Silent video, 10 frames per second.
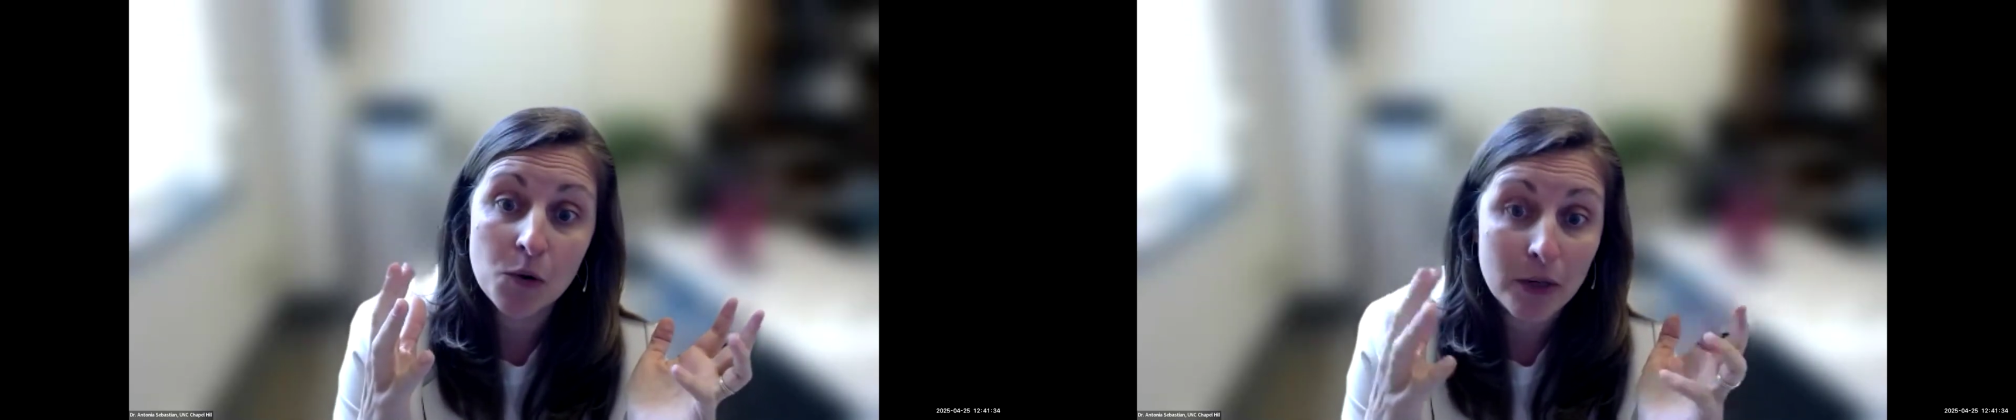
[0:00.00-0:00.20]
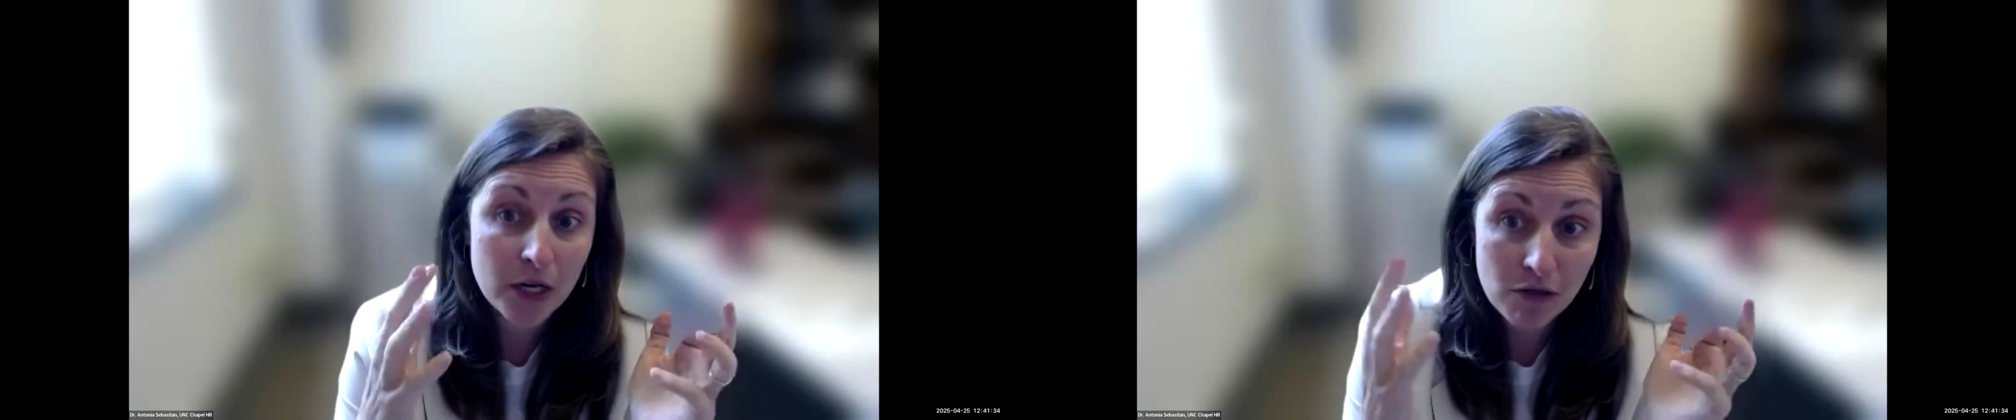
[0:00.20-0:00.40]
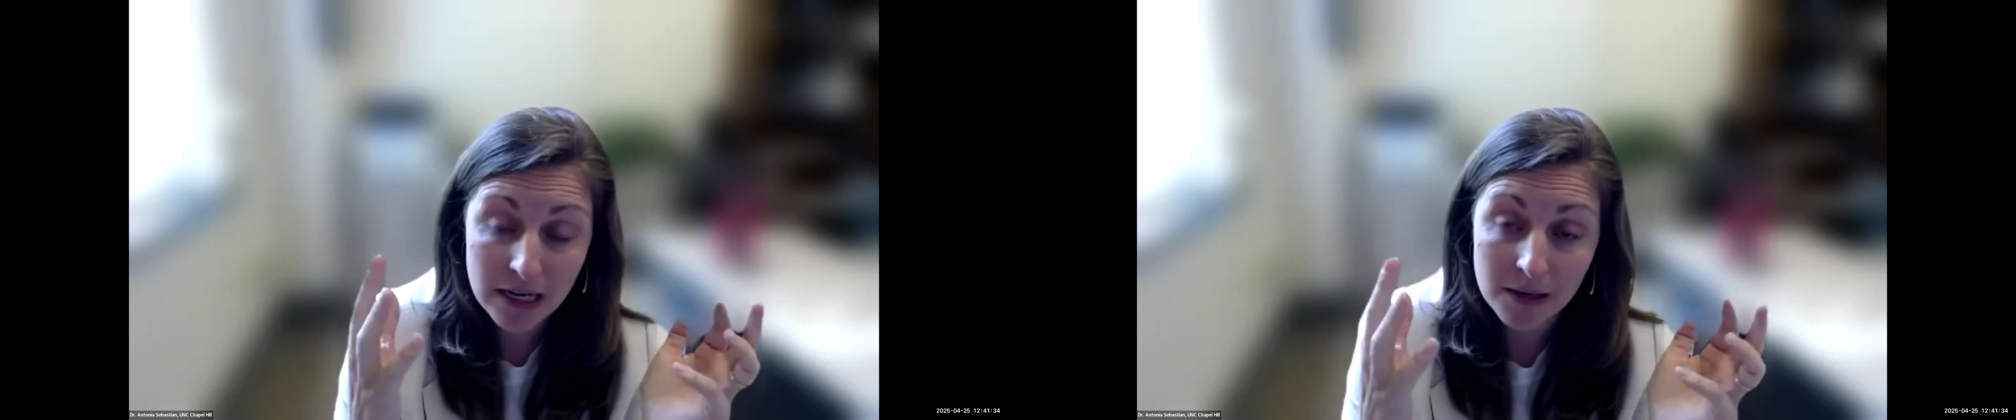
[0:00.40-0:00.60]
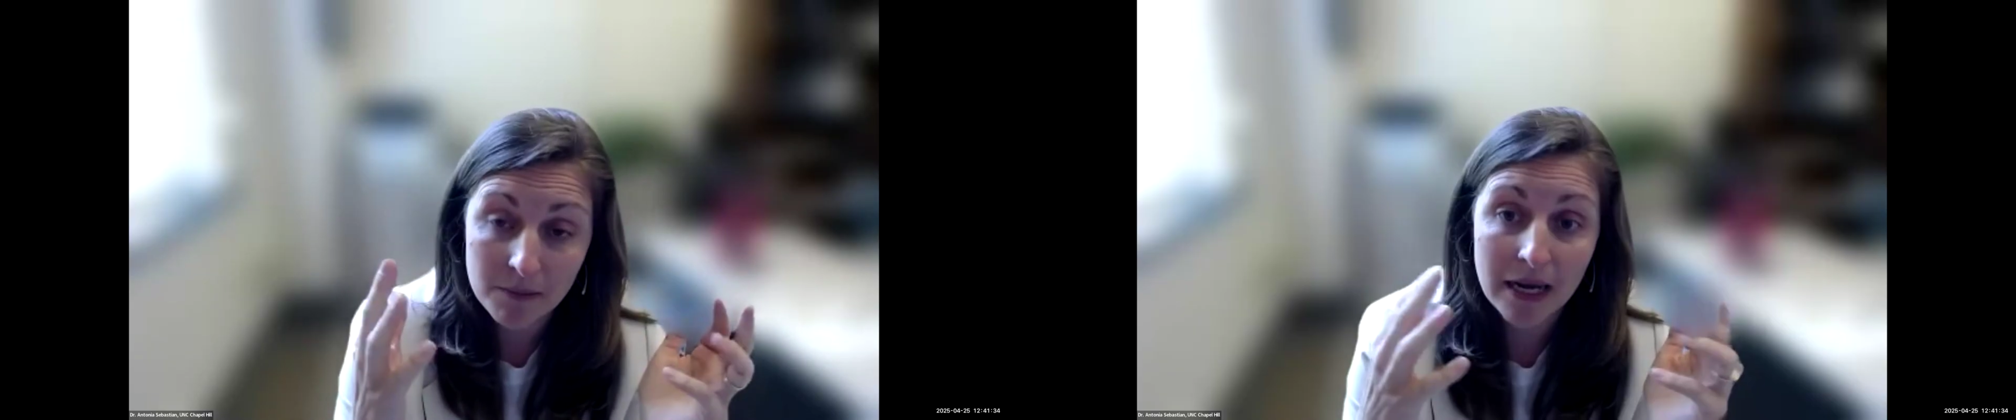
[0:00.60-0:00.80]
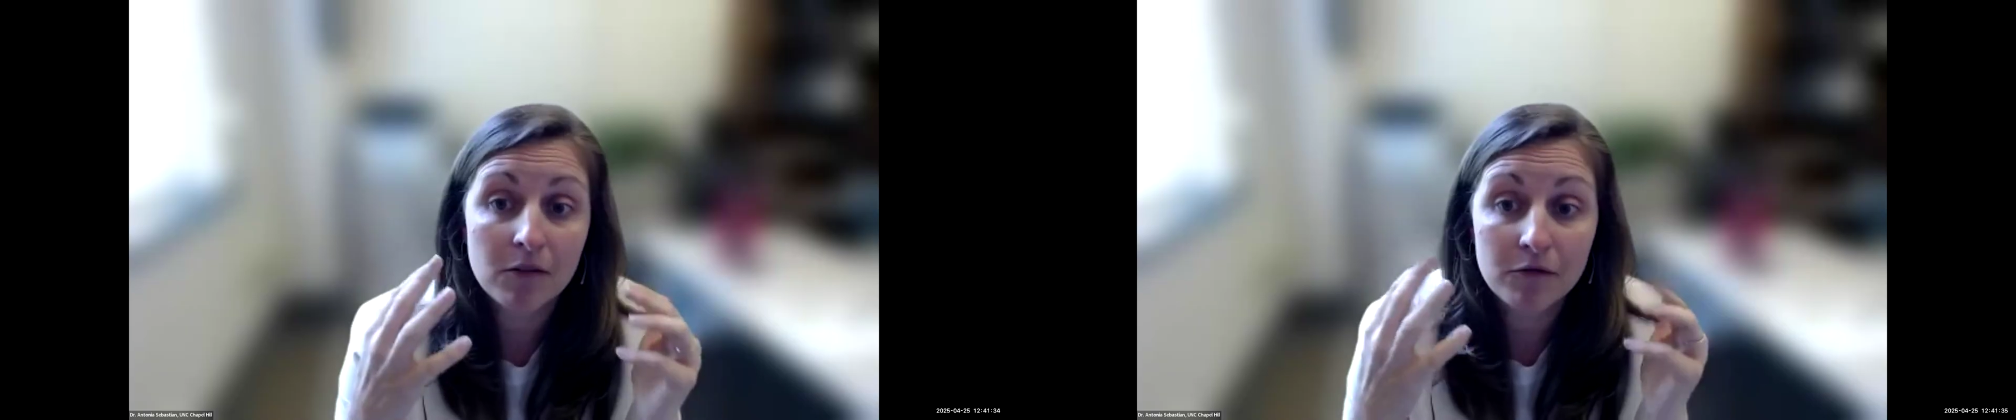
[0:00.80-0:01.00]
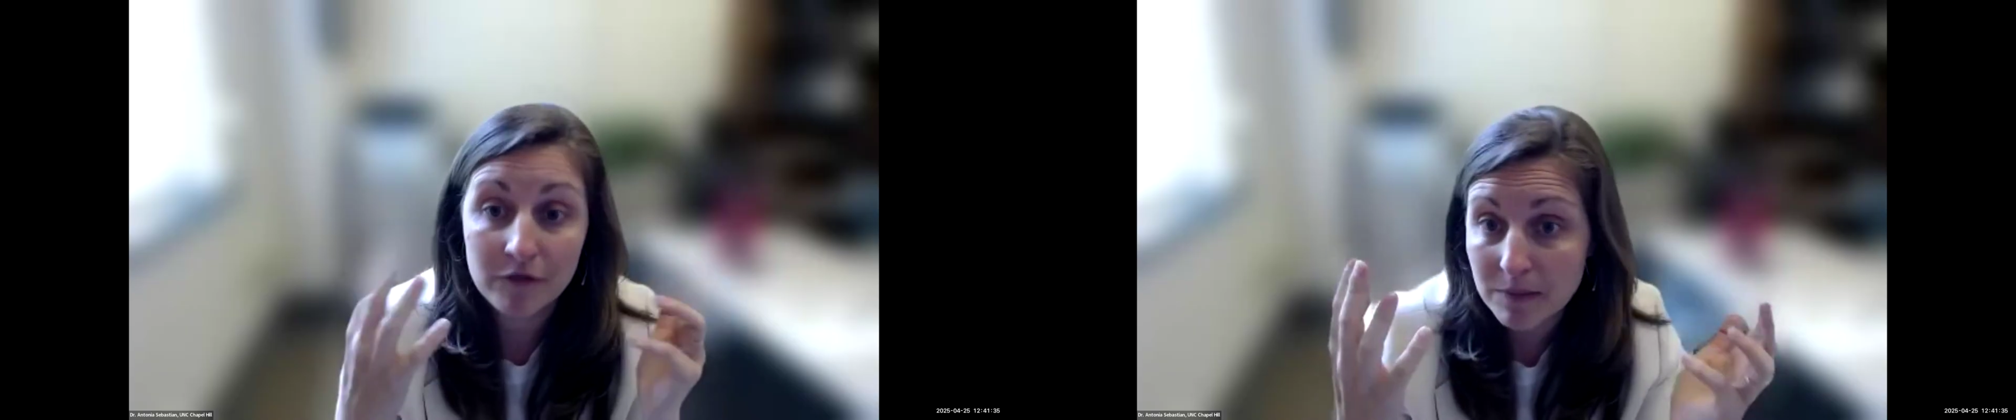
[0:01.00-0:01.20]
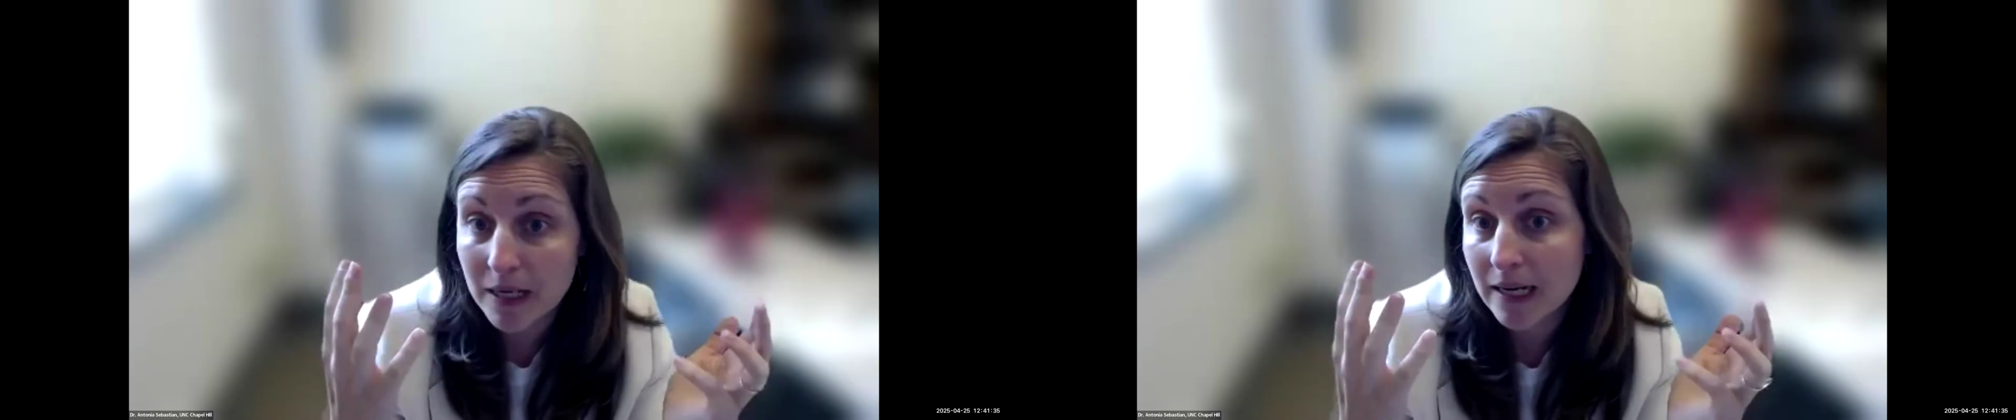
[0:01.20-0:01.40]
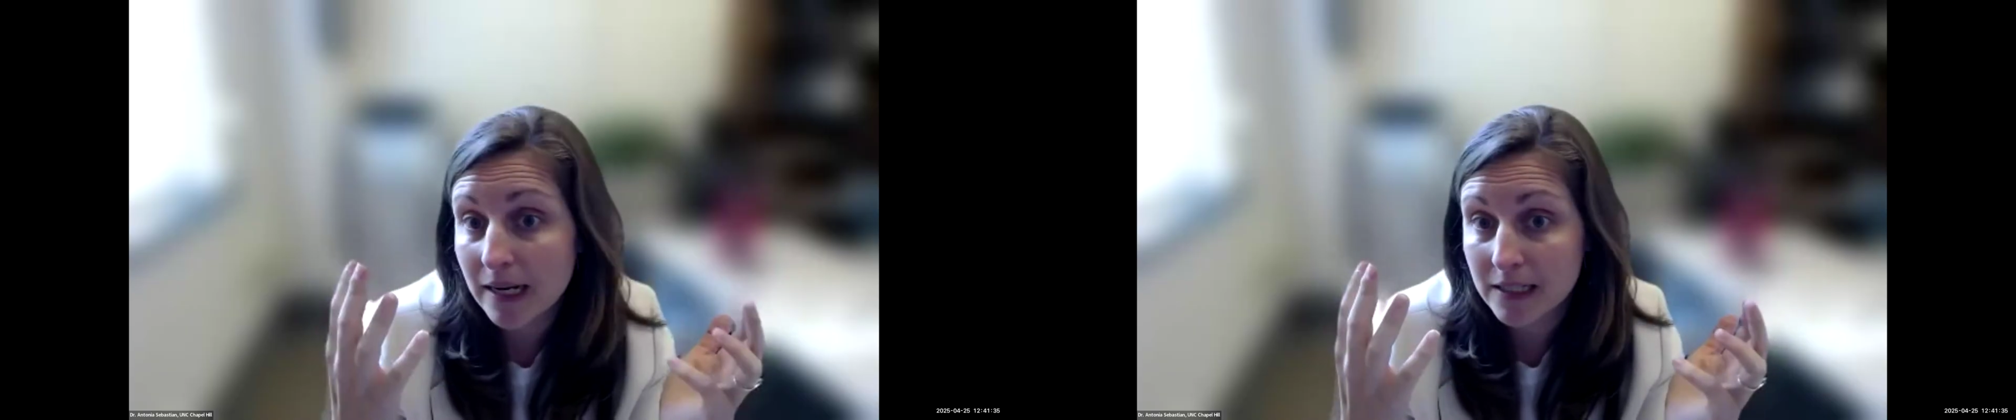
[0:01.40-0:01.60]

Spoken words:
when you think about FEMA